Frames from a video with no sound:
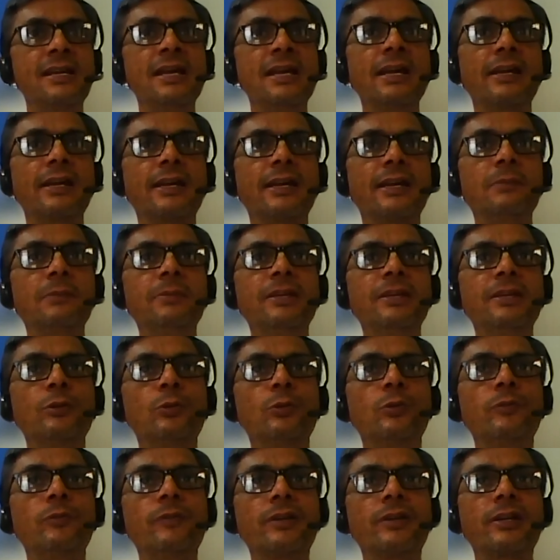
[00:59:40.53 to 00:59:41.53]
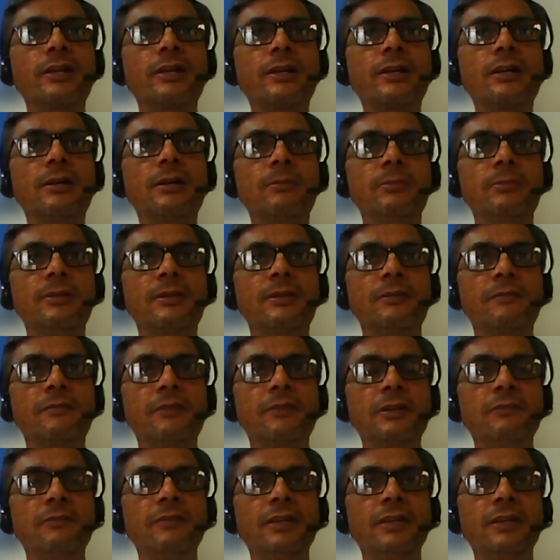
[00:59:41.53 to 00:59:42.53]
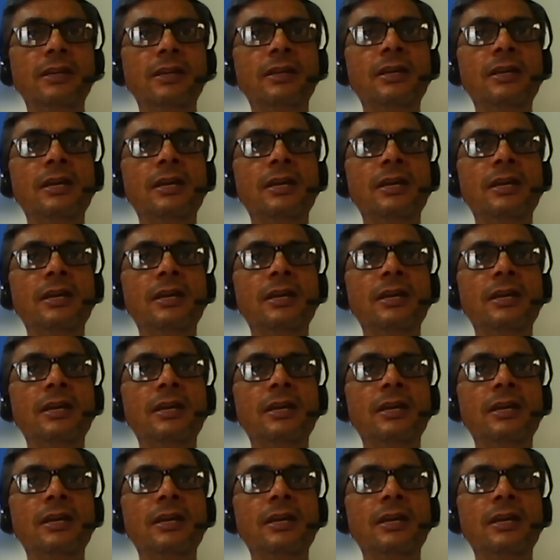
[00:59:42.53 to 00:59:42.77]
can be overcome when we